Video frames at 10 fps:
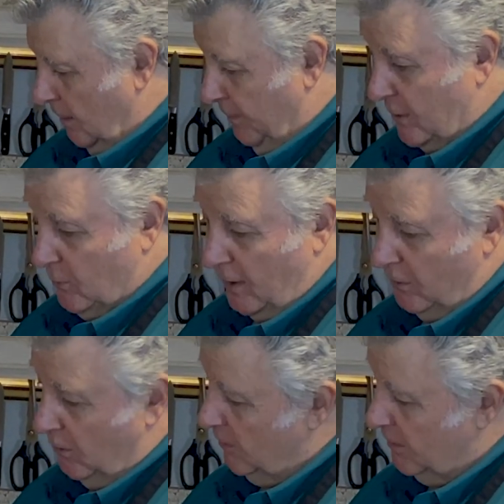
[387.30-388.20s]
Best way to
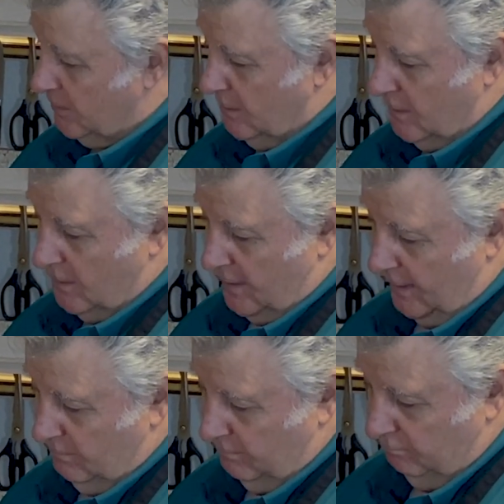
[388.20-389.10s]
do this is
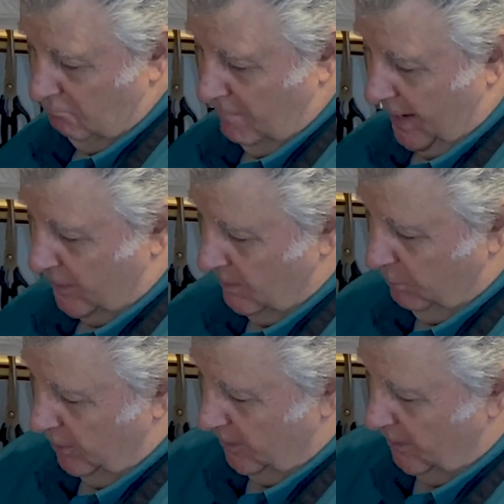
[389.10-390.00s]
actually
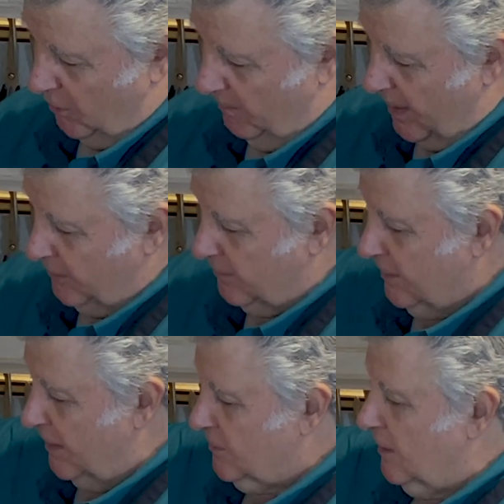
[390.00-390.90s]
put it in your mouth and
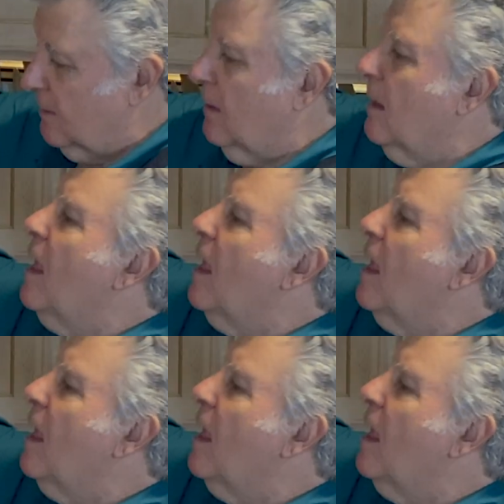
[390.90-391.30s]
taste it.